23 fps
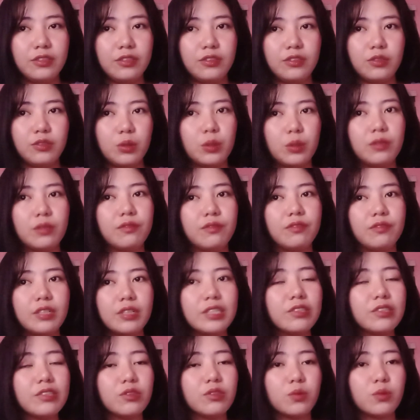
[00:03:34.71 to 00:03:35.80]
So the
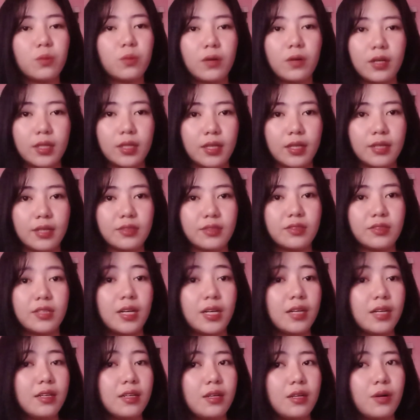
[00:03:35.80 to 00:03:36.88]
first one is
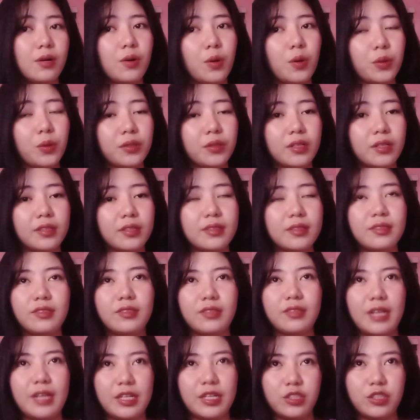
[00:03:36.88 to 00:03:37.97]
the oral
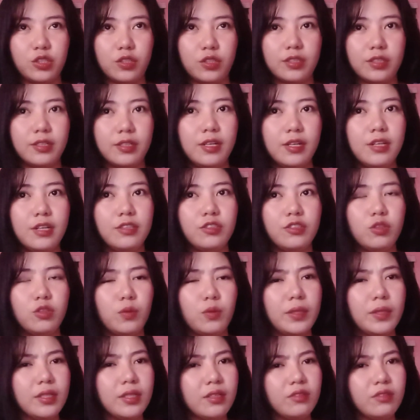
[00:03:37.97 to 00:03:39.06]
discussion.
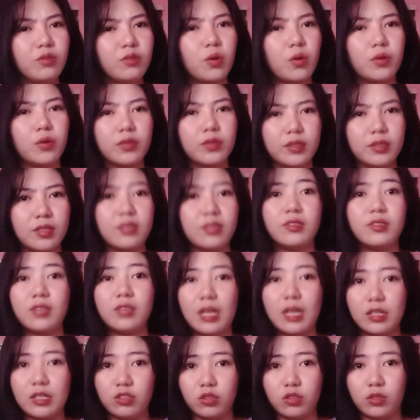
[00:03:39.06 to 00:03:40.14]
So what is oral
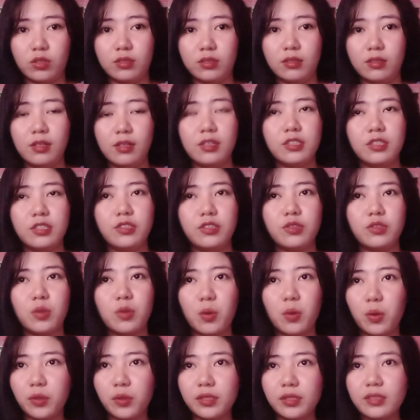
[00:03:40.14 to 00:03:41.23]
discussion? So
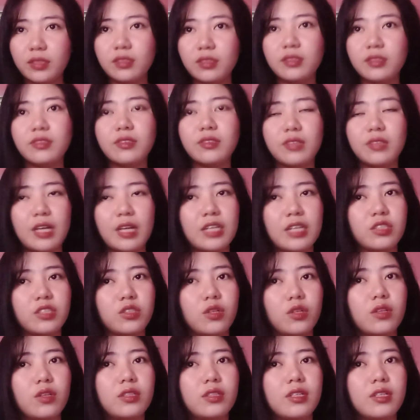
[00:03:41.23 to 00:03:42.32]
oral
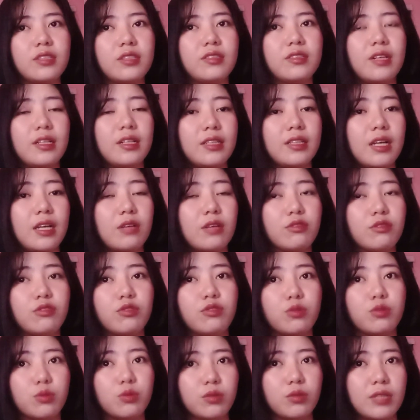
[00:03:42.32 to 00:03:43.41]
discussion allows
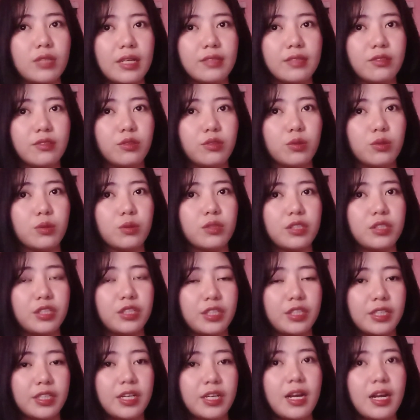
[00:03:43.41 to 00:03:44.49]
students to
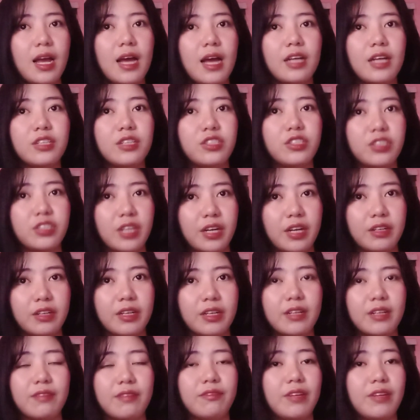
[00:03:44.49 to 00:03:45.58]
learn and share
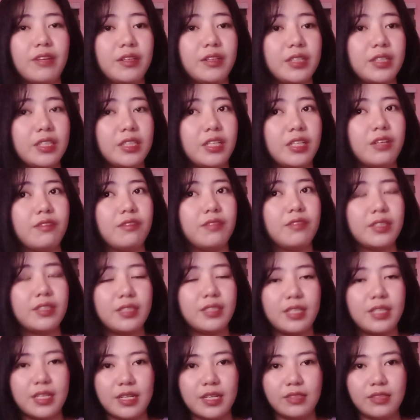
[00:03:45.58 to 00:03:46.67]
in a variety of
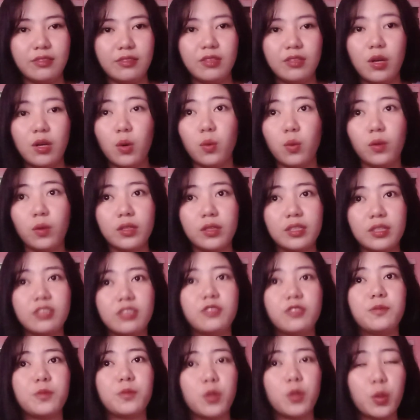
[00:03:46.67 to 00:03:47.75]
ideas while
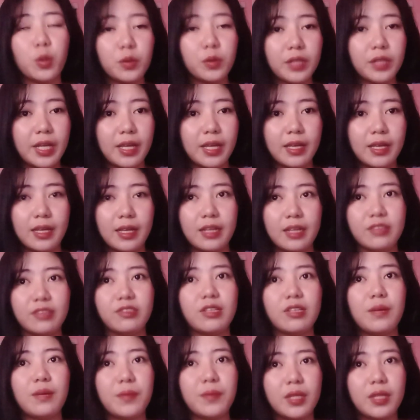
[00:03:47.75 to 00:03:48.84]
exploring and
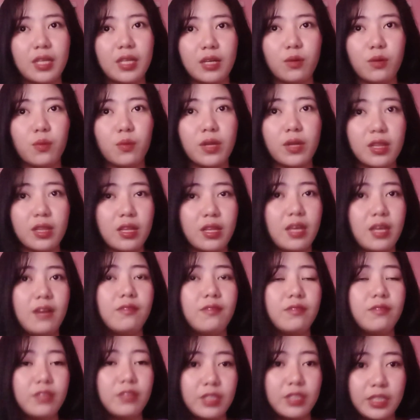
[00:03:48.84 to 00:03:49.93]
examining what they
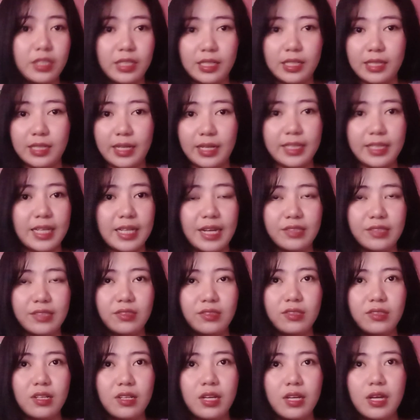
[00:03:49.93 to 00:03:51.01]
have learned in the class.